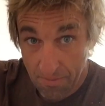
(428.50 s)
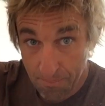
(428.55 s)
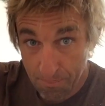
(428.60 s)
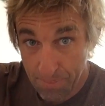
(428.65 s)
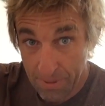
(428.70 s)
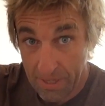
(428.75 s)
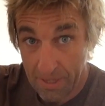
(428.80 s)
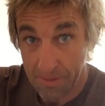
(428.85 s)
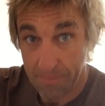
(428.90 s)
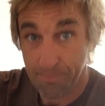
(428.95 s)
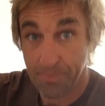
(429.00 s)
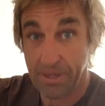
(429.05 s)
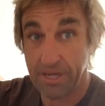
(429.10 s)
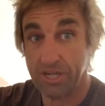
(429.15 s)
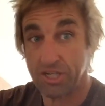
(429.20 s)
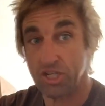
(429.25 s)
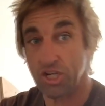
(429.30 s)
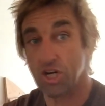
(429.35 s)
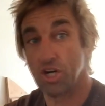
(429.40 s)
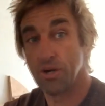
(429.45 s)
Big
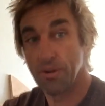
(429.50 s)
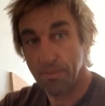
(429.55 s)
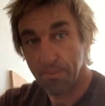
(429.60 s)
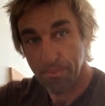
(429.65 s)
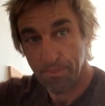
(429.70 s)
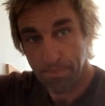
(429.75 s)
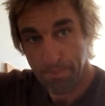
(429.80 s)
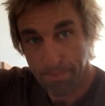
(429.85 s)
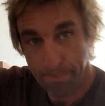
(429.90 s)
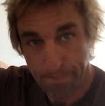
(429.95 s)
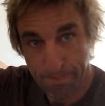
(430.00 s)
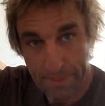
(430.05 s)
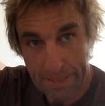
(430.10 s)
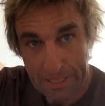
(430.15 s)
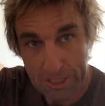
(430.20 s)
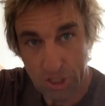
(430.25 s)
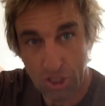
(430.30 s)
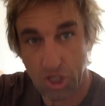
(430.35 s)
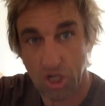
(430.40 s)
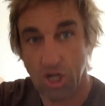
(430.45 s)
picture,
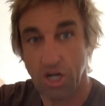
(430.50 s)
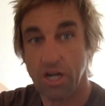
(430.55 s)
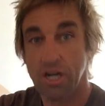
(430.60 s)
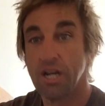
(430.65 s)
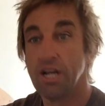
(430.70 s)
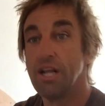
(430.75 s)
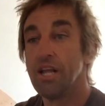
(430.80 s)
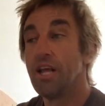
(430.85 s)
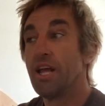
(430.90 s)
picture.